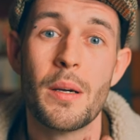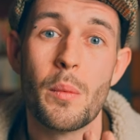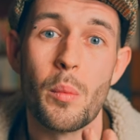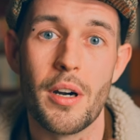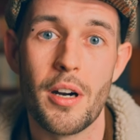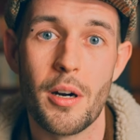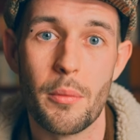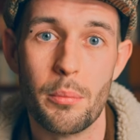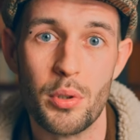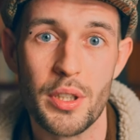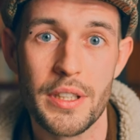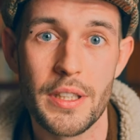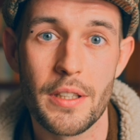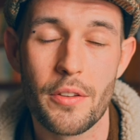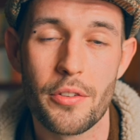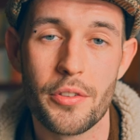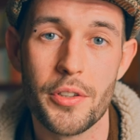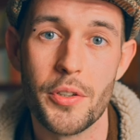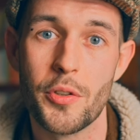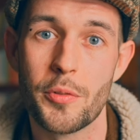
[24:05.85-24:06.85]
well, bring
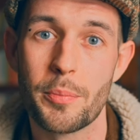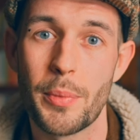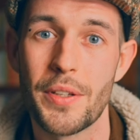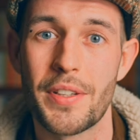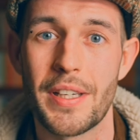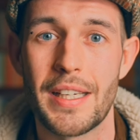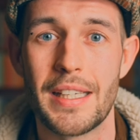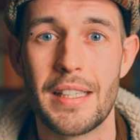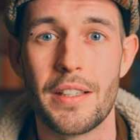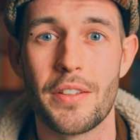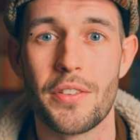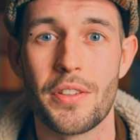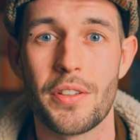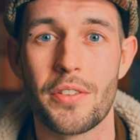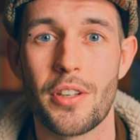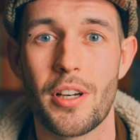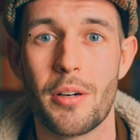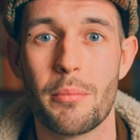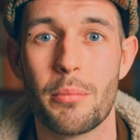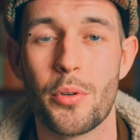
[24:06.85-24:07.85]
through spontaneous
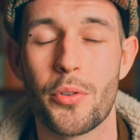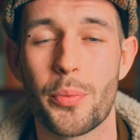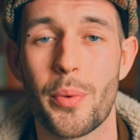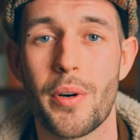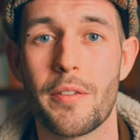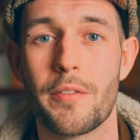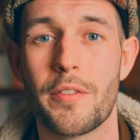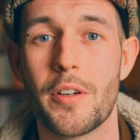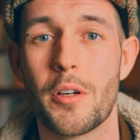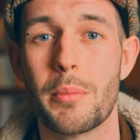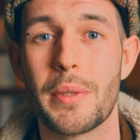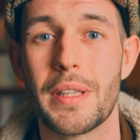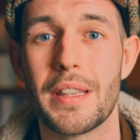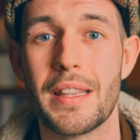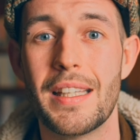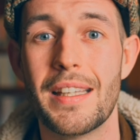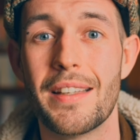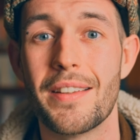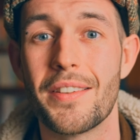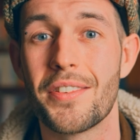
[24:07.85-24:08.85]
examples while filming
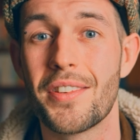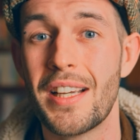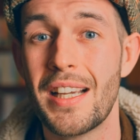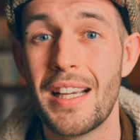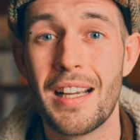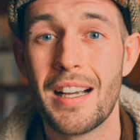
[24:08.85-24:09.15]
this,